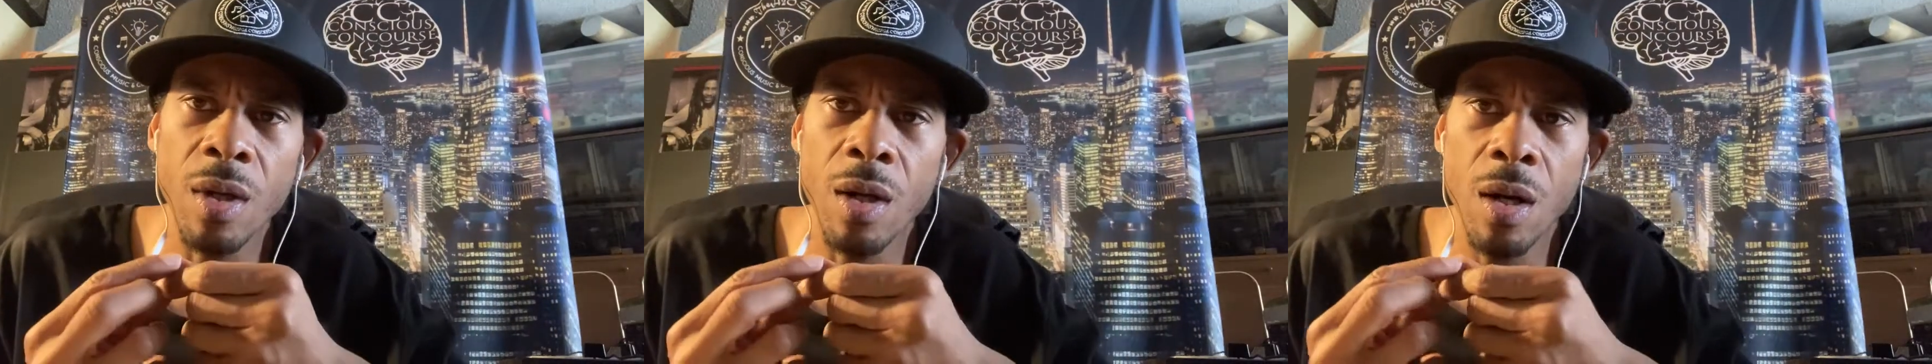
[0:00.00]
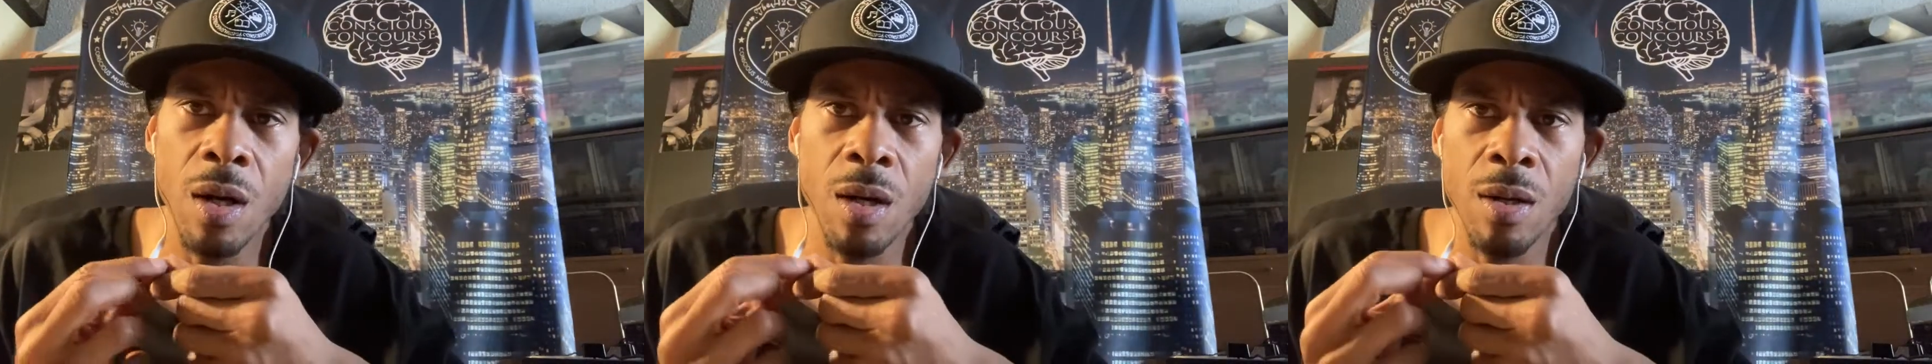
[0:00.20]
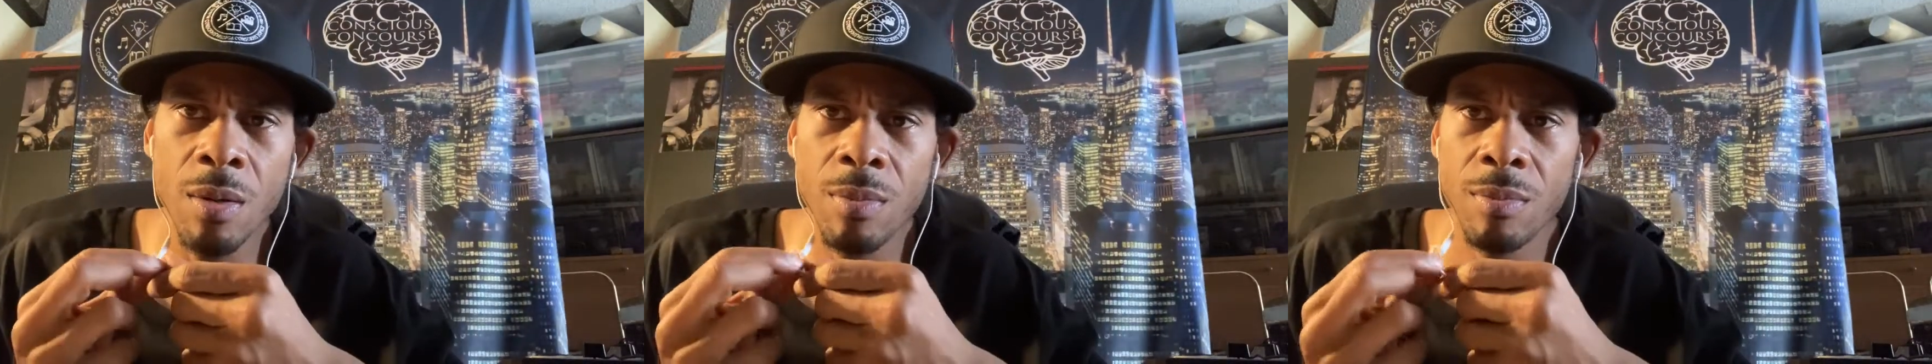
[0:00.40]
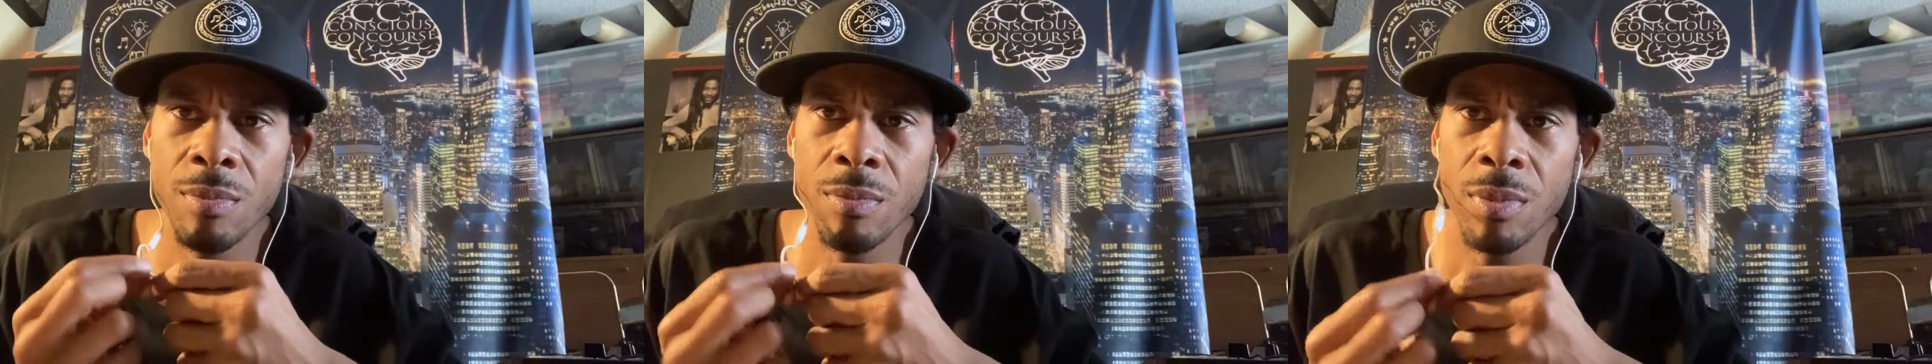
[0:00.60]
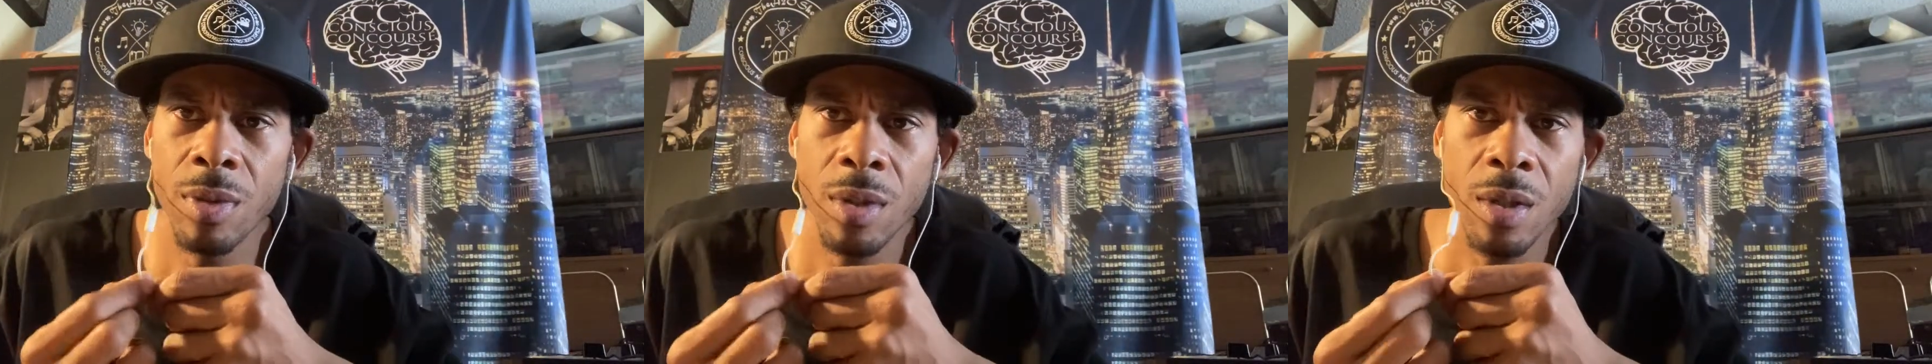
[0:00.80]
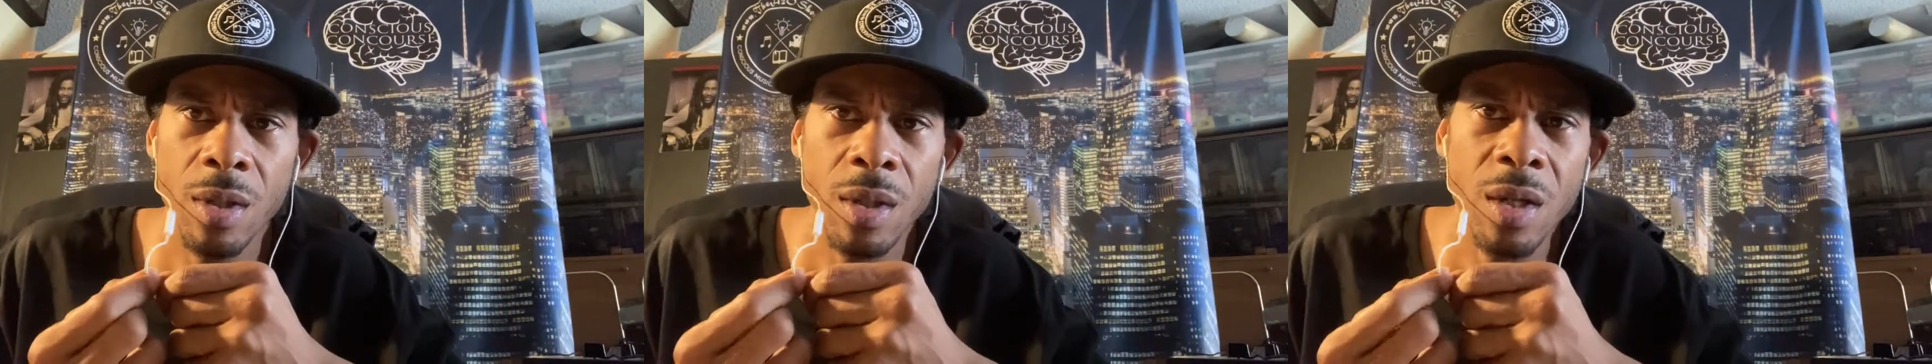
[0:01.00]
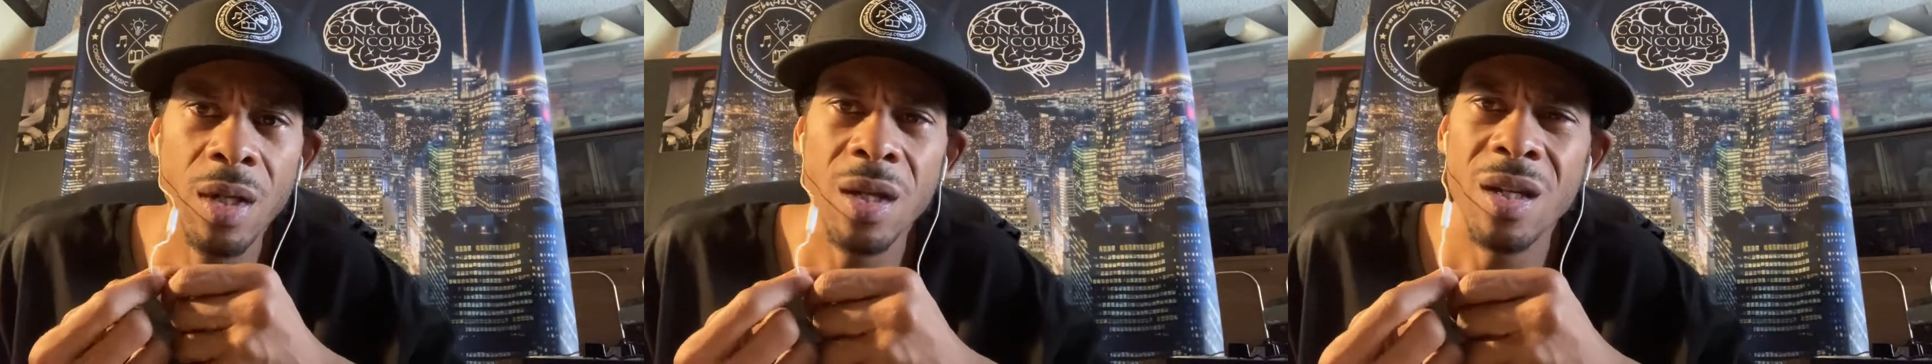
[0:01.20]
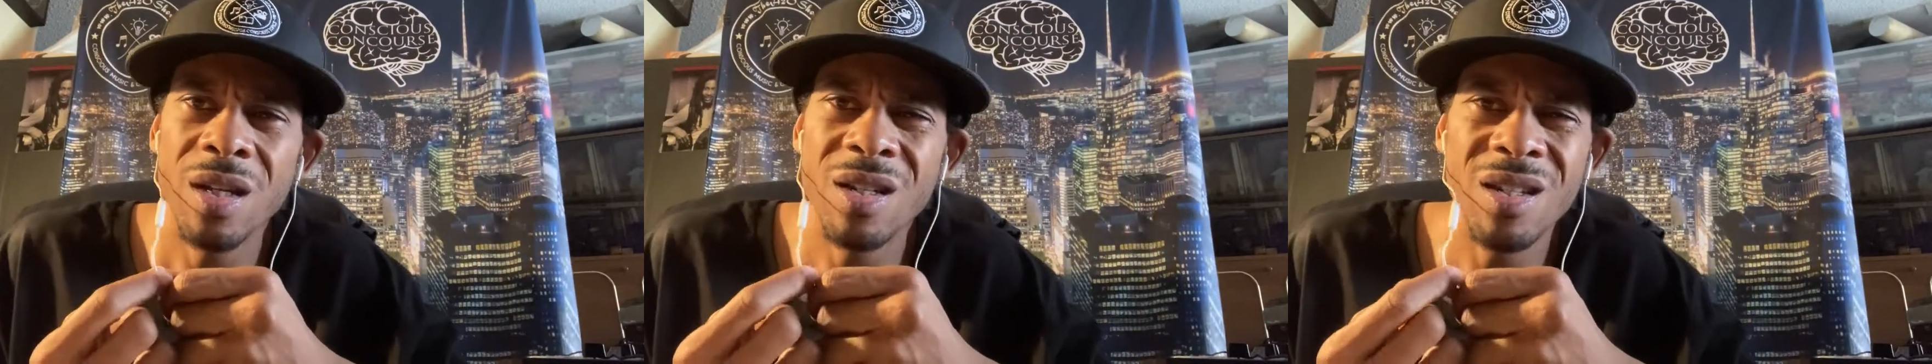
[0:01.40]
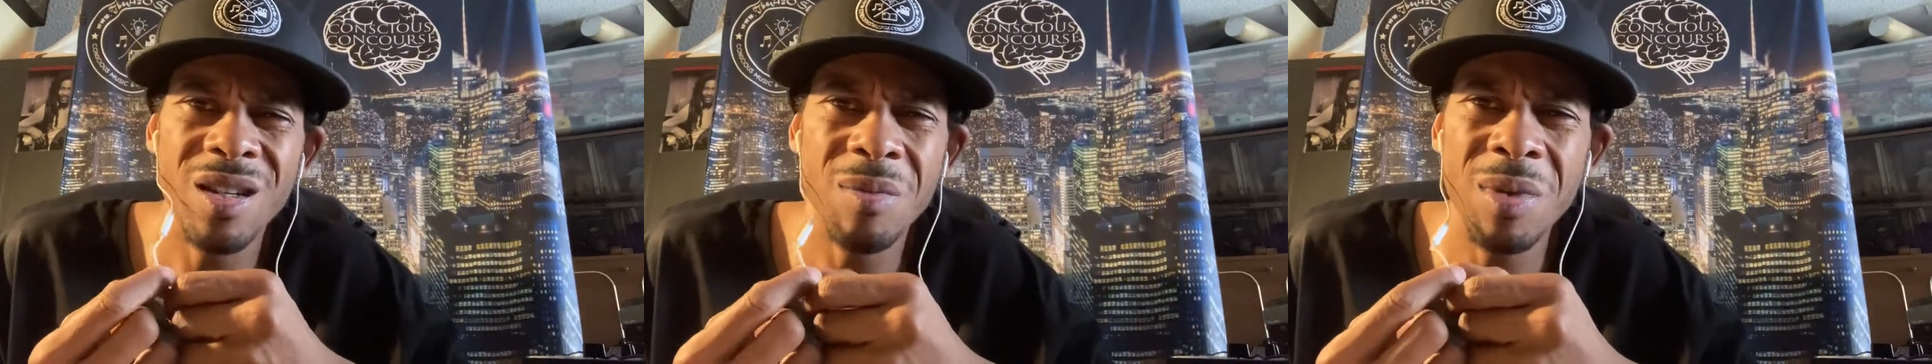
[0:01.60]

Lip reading: Um, I